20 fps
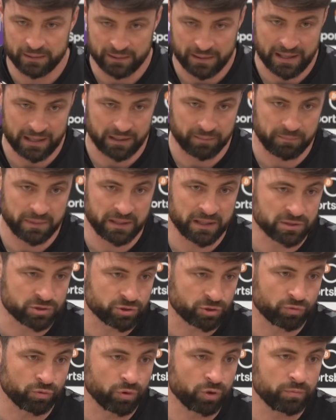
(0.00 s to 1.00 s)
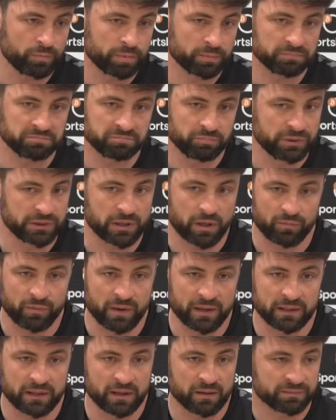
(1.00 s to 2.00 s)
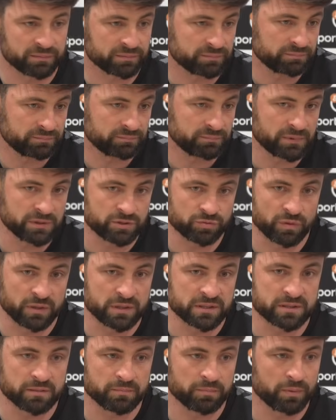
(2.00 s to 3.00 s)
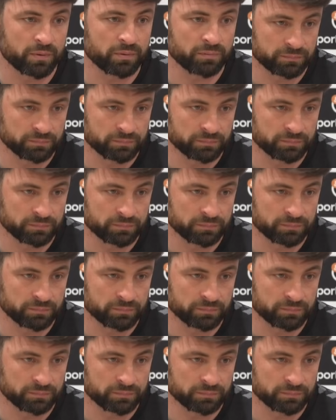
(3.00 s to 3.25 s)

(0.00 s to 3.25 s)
At the minute, as a group, we don't run enough. It's really simple.